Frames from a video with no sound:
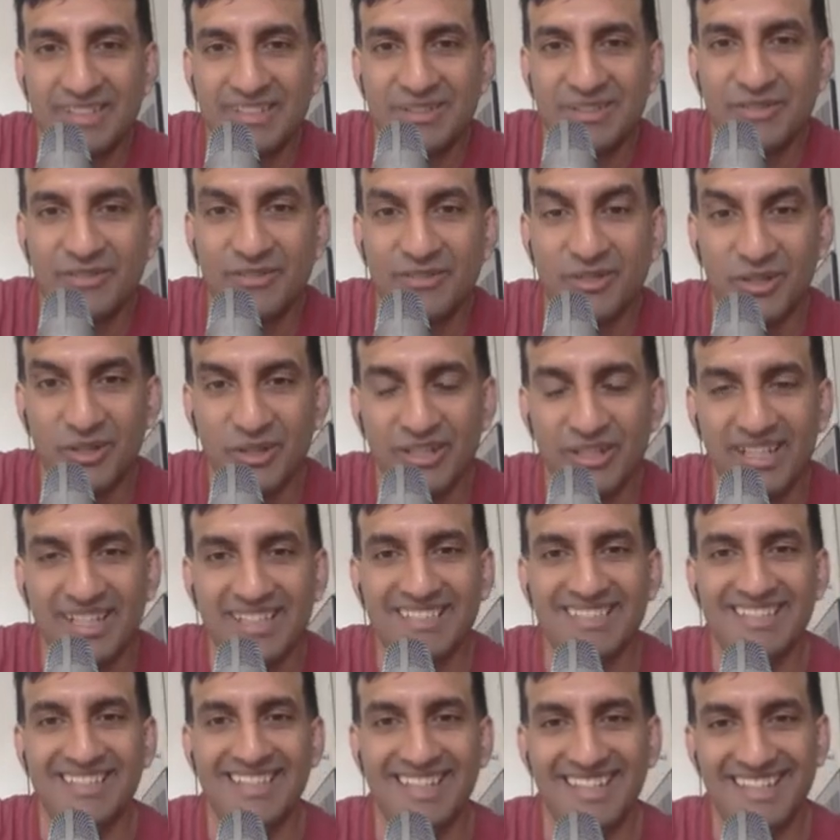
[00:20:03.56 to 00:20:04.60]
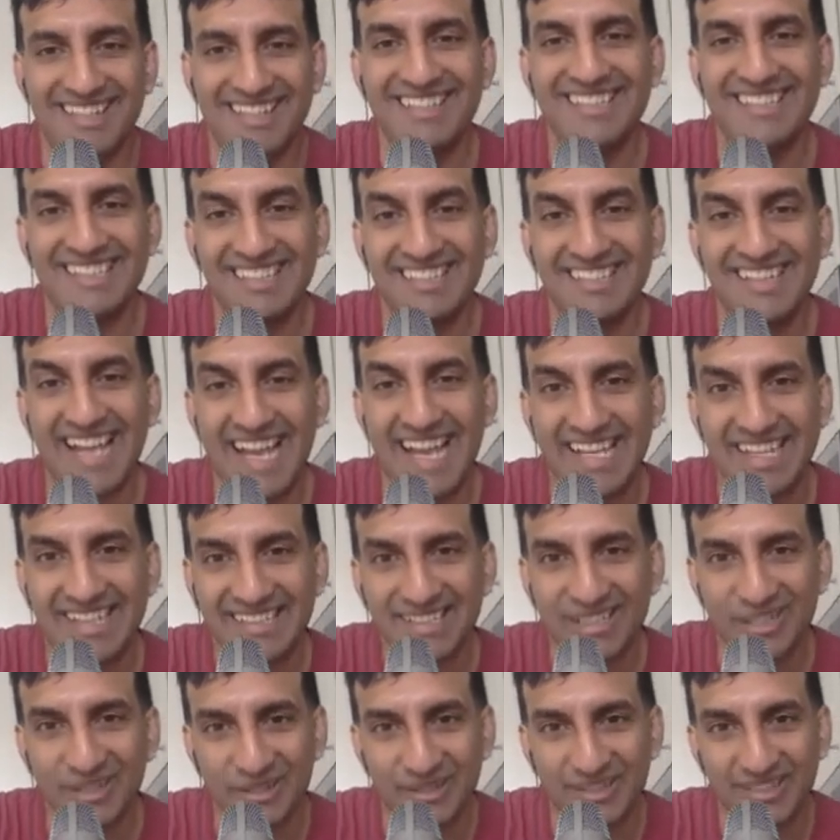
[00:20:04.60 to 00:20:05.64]
who've told us like these little
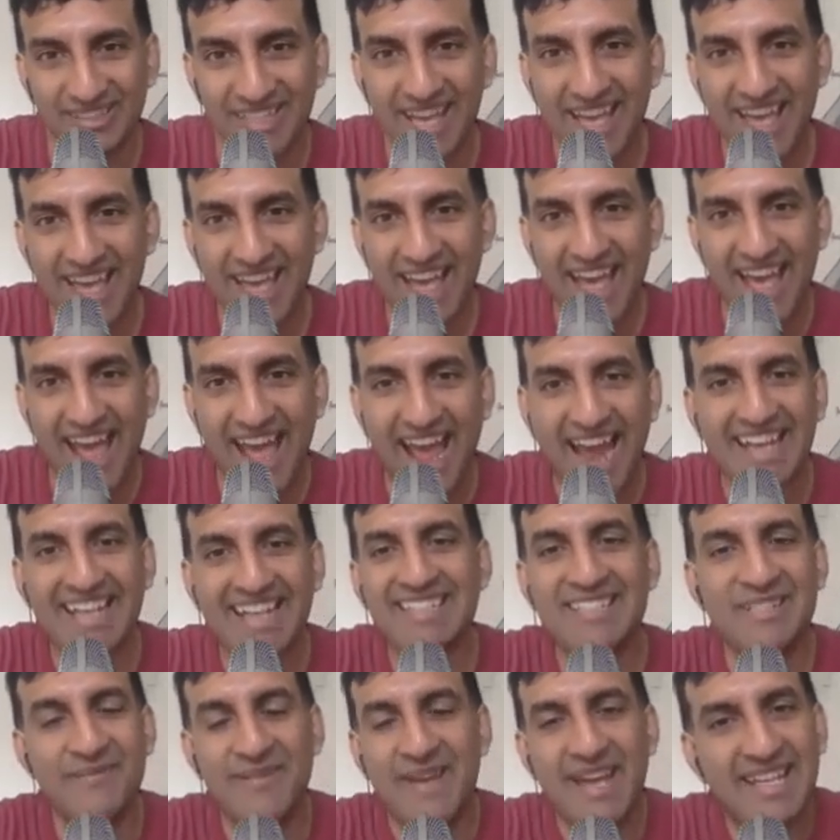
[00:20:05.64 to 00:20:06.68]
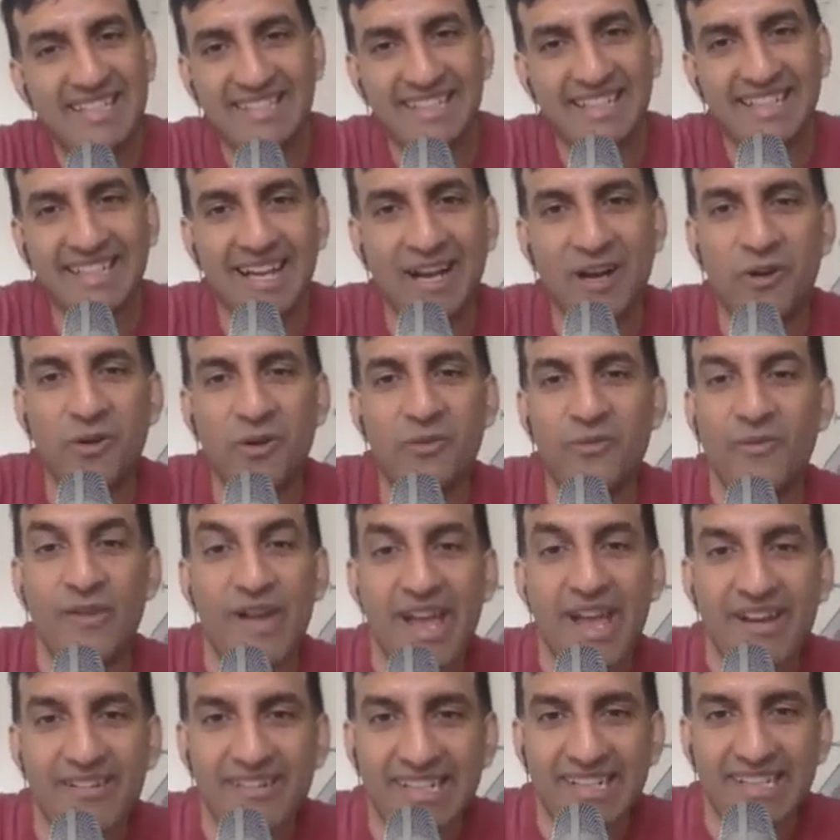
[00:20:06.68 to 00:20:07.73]
anecdotes, and it's amazing how
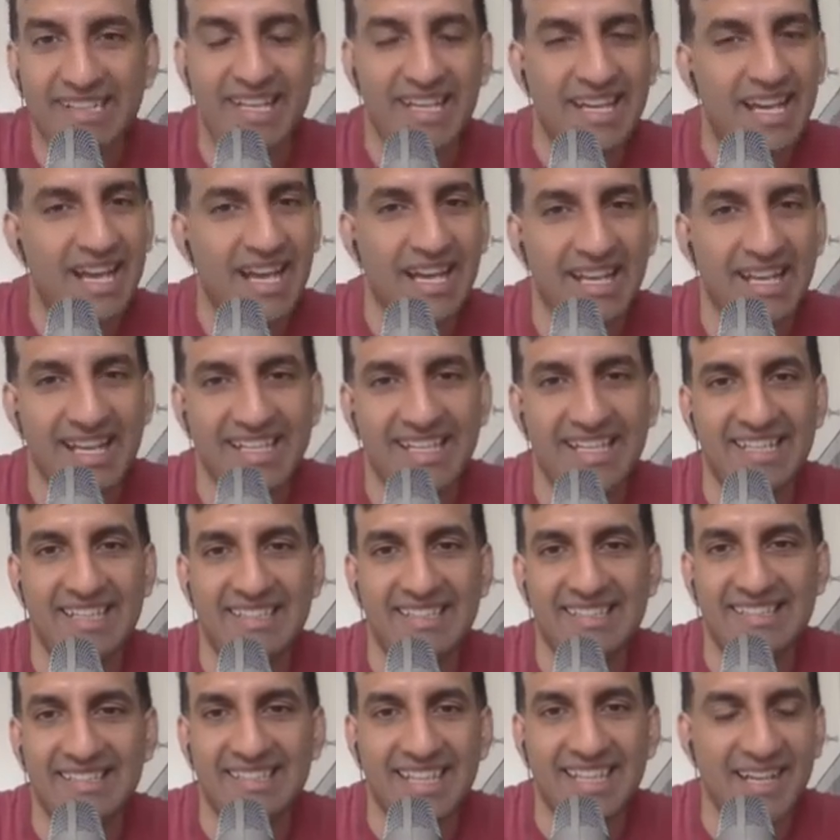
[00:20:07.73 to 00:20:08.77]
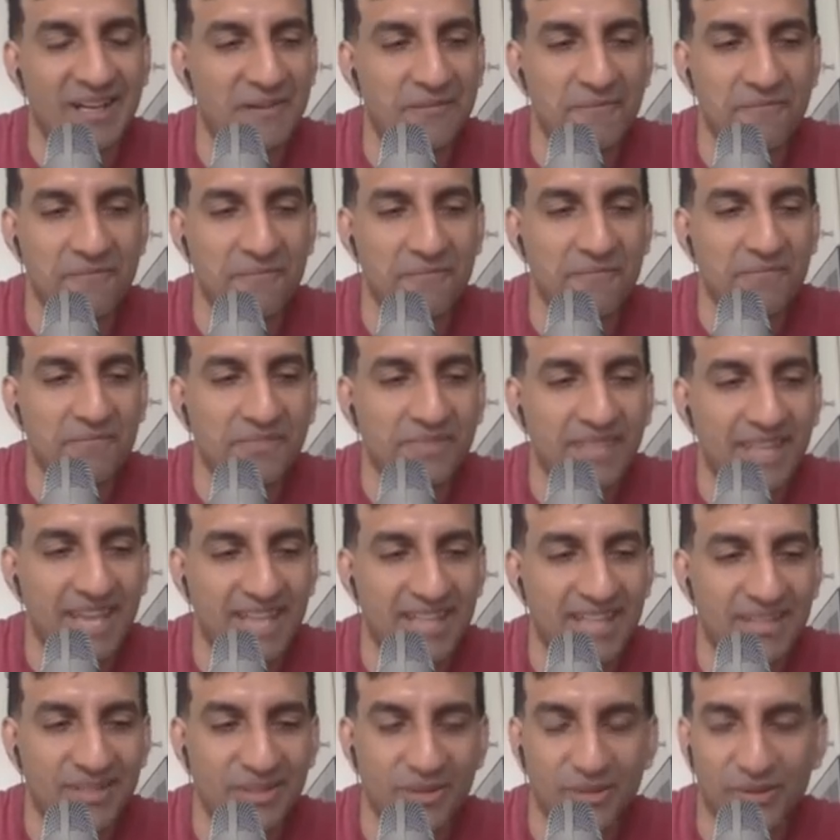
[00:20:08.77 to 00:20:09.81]
varied they are. Like it's
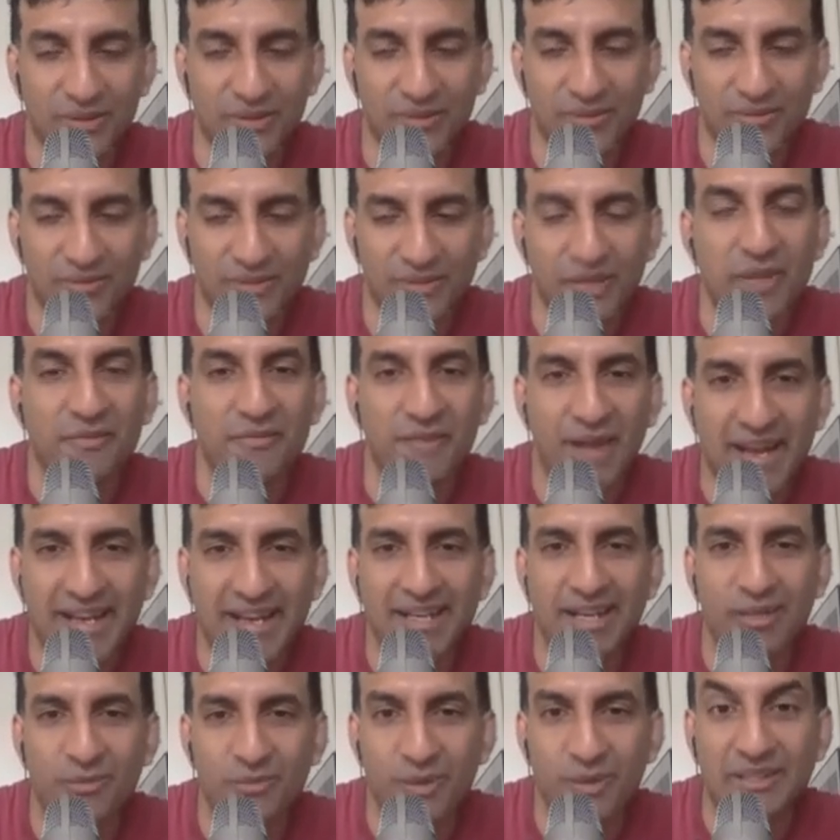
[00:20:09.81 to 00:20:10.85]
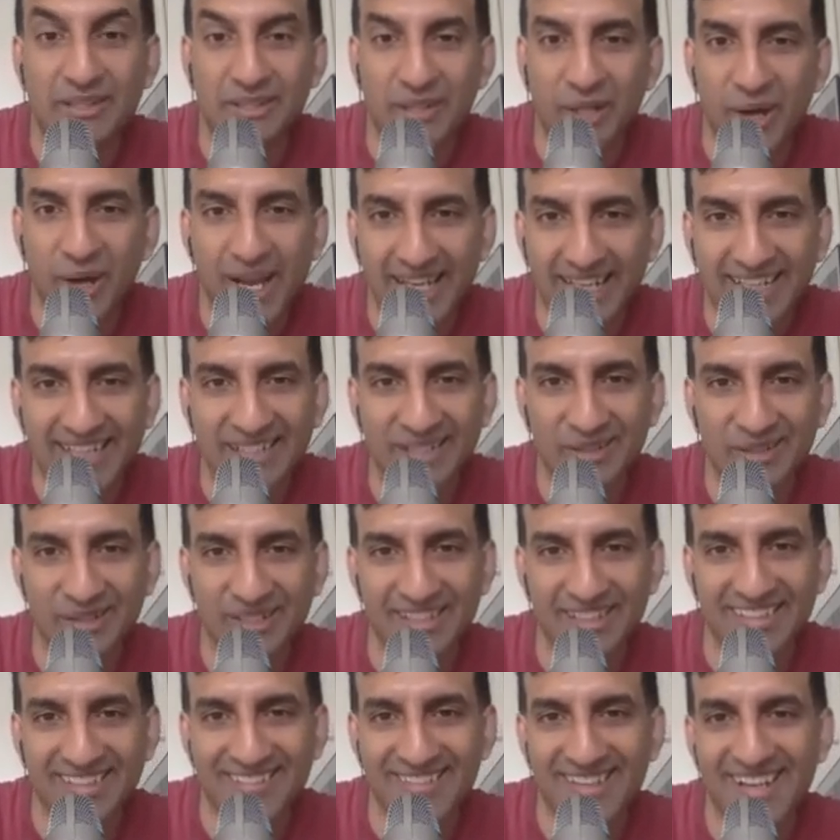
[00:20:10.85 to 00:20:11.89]
and so find out what your anecdote
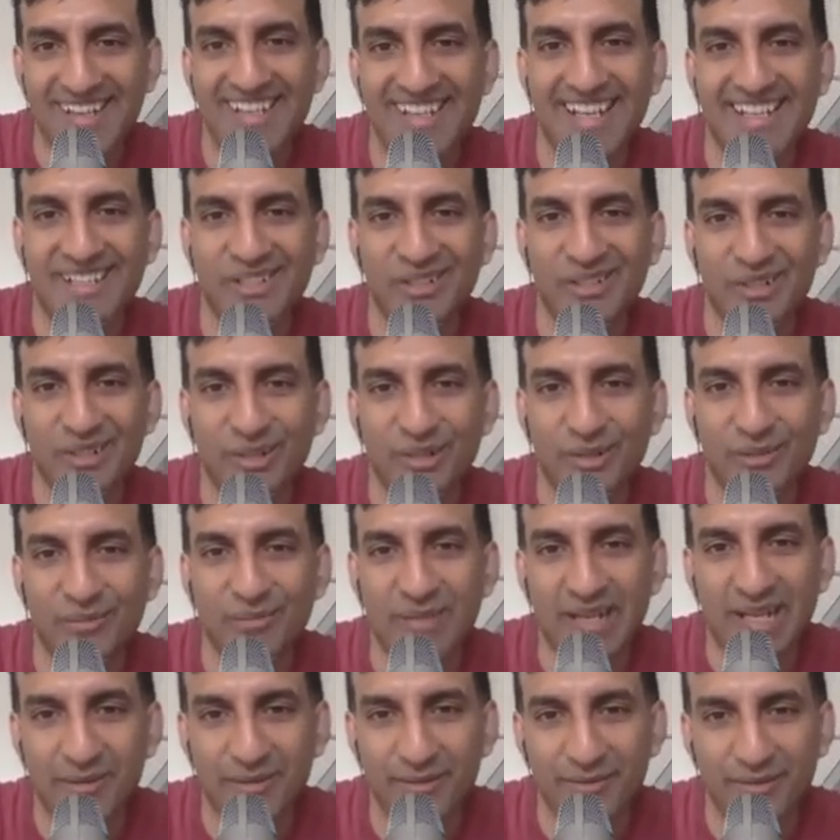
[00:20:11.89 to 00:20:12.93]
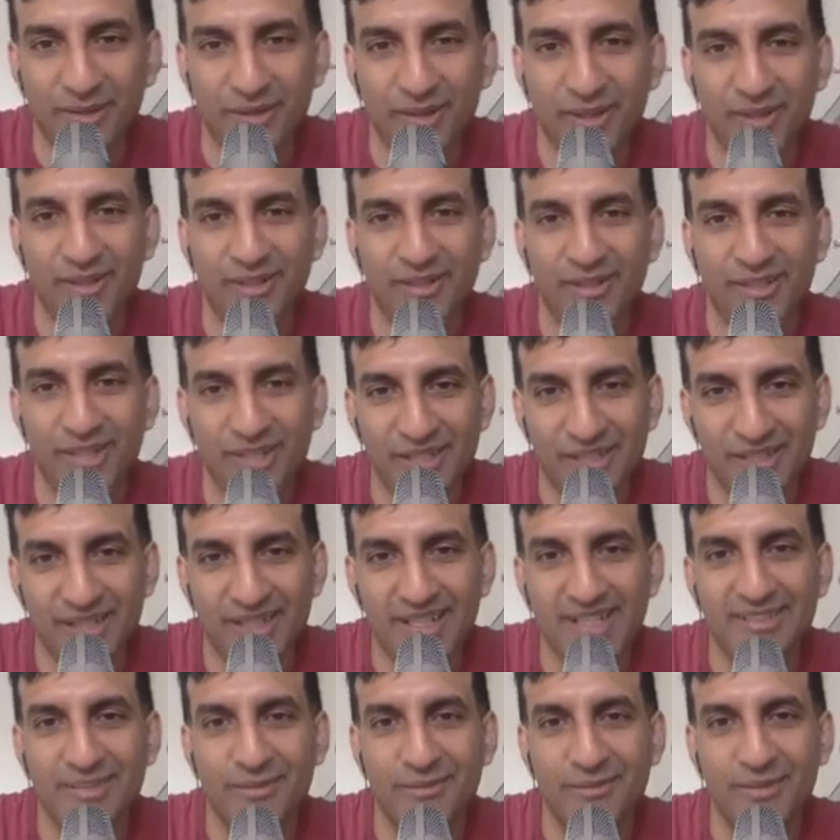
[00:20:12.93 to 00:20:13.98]
is, right? Like go pick up the phone, talk to your
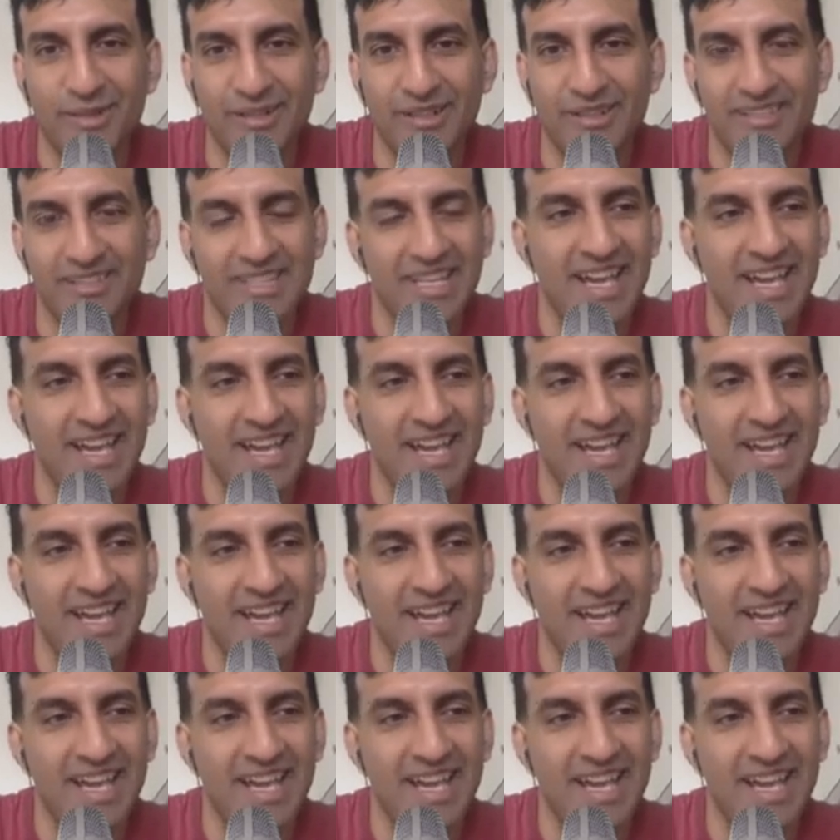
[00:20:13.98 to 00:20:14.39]
customers.